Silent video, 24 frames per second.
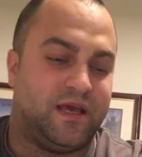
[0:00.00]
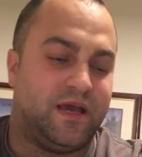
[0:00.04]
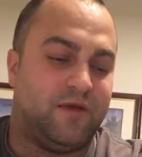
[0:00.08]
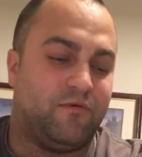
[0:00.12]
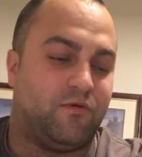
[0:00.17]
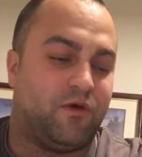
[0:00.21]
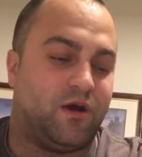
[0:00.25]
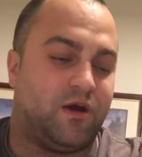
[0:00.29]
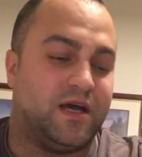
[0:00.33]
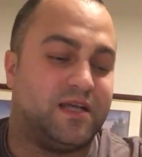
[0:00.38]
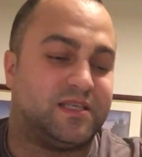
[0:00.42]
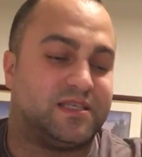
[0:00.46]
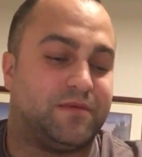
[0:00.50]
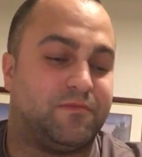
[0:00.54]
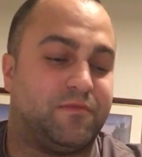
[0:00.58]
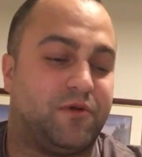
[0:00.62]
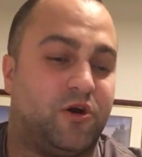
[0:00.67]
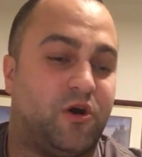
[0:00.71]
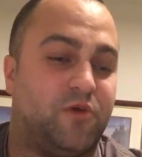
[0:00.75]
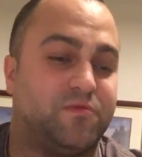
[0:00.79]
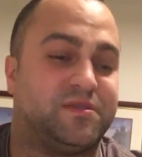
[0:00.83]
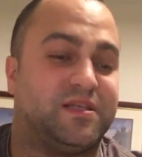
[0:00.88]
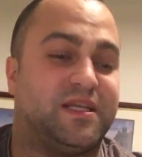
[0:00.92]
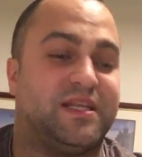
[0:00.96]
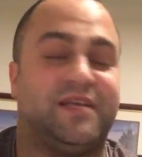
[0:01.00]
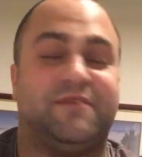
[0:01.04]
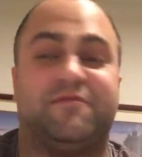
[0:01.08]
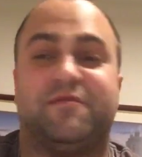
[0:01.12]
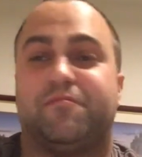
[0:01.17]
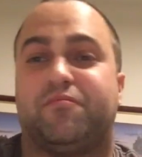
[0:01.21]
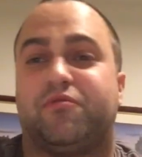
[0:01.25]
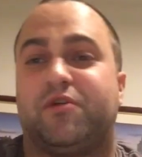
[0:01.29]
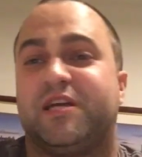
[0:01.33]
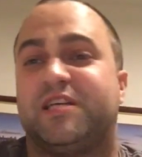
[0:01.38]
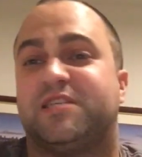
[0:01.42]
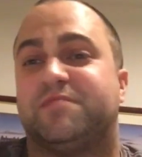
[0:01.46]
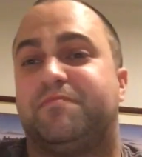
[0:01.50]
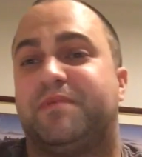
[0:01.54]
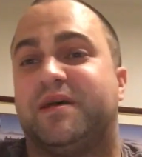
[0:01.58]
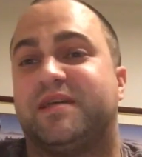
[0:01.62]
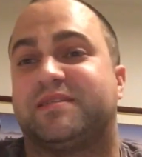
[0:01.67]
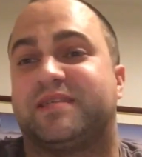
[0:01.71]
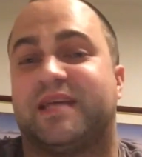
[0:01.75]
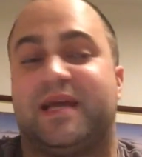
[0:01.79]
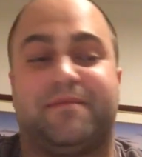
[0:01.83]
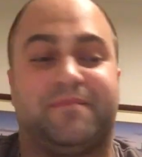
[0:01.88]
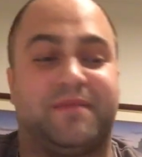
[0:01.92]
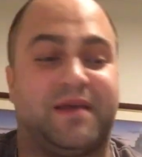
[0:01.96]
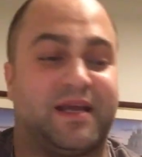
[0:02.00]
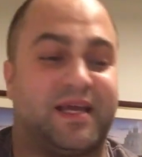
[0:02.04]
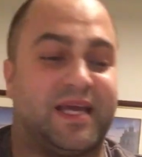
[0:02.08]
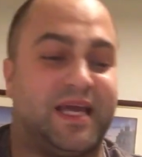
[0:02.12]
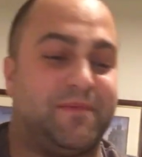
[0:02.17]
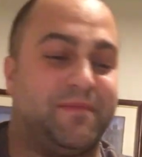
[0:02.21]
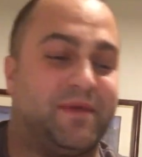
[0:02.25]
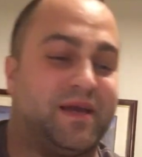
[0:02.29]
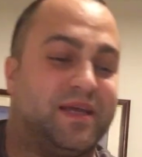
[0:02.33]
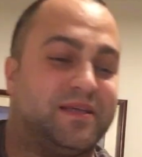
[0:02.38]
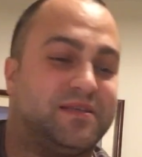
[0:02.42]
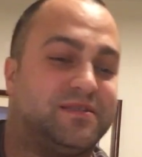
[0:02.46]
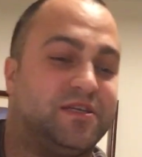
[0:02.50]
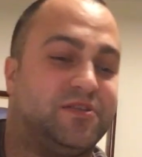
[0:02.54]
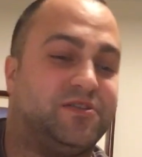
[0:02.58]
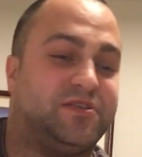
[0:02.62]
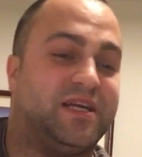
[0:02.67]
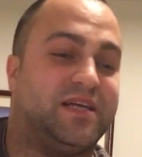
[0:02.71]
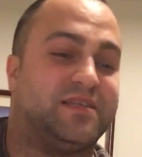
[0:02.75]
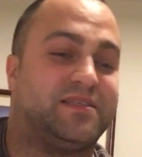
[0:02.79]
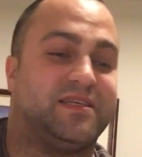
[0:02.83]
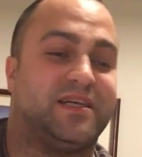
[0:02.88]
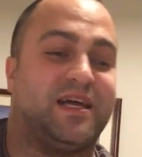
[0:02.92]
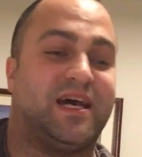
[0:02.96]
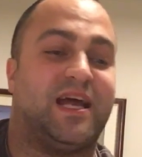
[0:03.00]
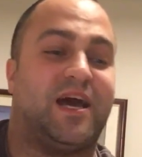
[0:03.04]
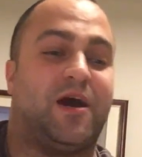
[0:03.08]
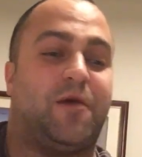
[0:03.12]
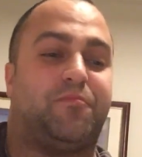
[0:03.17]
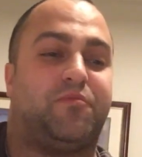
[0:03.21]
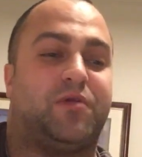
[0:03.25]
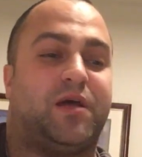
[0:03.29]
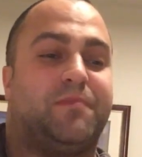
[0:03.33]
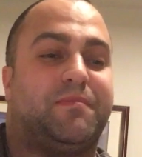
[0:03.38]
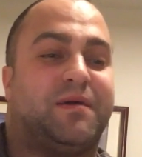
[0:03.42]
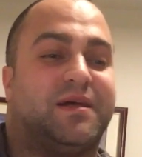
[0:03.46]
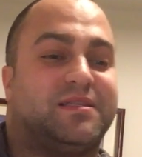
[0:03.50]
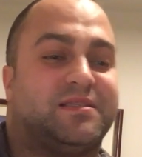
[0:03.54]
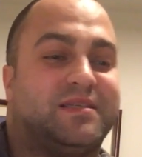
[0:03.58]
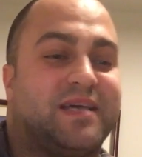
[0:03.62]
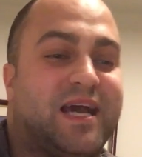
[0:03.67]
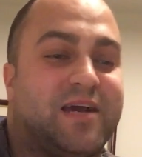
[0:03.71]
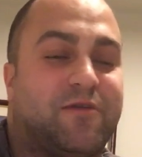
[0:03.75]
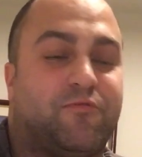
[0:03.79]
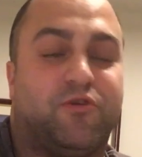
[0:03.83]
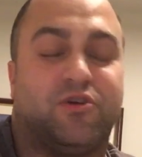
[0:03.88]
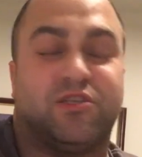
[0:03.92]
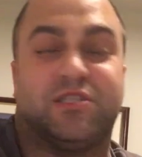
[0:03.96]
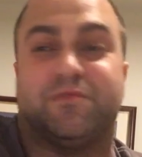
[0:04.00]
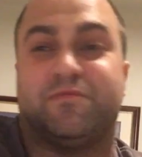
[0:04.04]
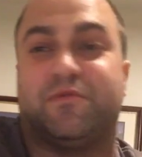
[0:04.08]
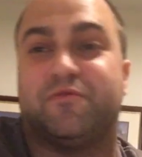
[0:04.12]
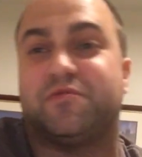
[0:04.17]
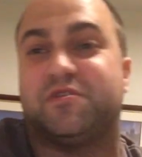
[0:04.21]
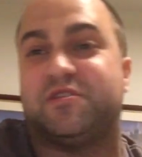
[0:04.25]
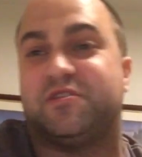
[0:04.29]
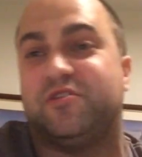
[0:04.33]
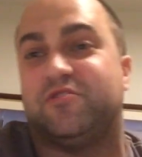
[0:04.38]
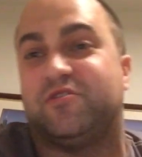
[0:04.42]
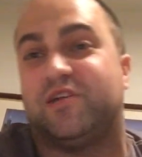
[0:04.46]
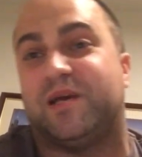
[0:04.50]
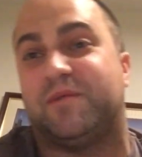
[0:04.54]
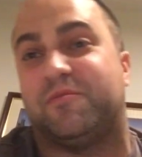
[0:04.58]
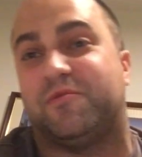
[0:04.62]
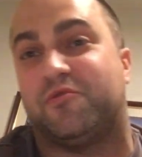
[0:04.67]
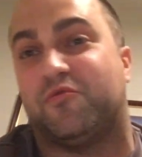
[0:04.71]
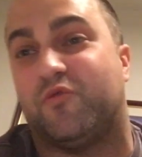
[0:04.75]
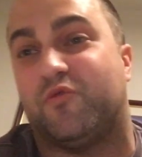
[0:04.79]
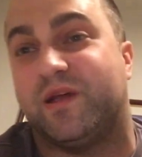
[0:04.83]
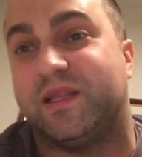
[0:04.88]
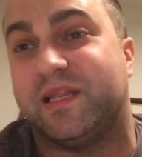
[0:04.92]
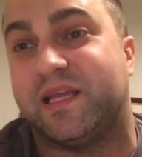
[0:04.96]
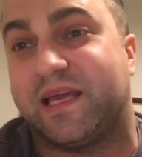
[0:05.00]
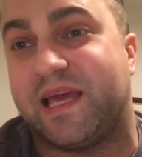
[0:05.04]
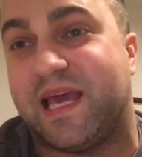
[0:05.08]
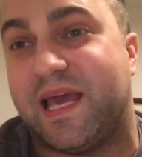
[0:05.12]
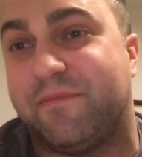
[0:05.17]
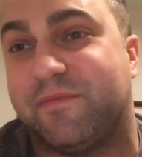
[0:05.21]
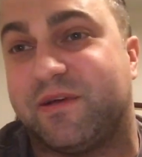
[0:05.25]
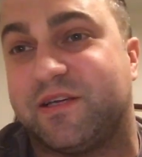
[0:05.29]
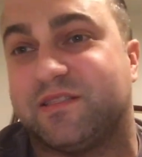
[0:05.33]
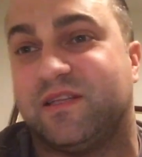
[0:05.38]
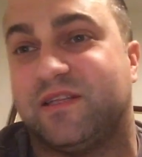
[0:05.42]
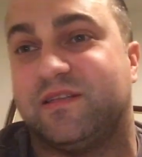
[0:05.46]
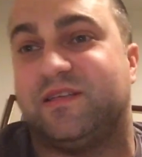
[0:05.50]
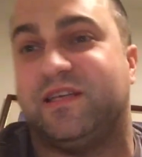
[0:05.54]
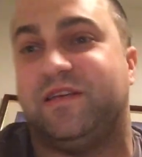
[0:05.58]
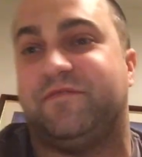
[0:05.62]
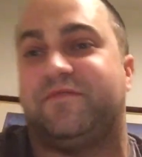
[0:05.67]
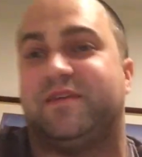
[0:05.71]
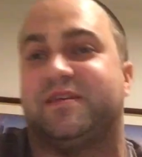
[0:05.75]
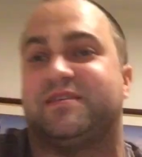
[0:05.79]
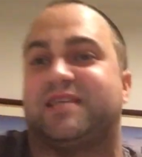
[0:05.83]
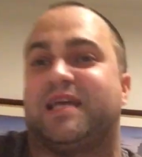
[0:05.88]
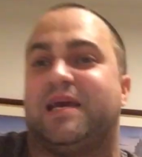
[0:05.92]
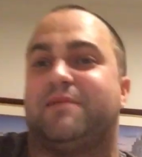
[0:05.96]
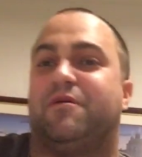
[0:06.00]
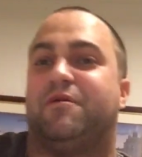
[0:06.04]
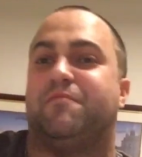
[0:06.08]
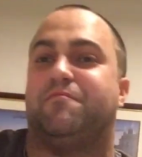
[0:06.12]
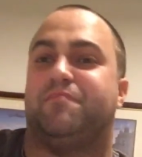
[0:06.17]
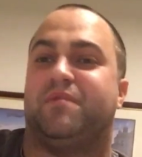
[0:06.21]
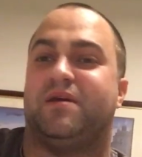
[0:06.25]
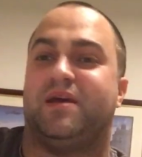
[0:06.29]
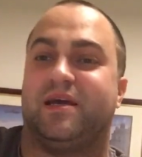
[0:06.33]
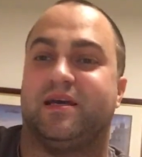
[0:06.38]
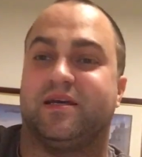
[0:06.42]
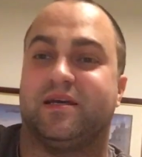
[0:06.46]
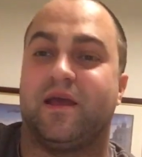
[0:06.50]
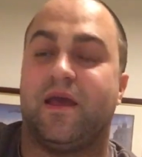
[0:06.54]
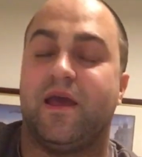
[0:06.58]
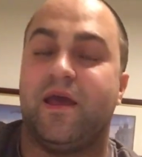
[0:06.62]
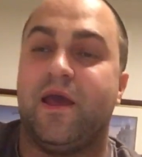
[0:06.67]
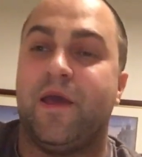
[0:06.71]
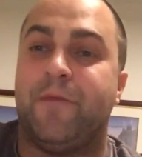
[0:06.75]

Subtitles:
It was. And Mahomes didn't even play his best game that game against the Jets. He got outplayed by Zach Wilson, but was still able to win the game because the defense came up big.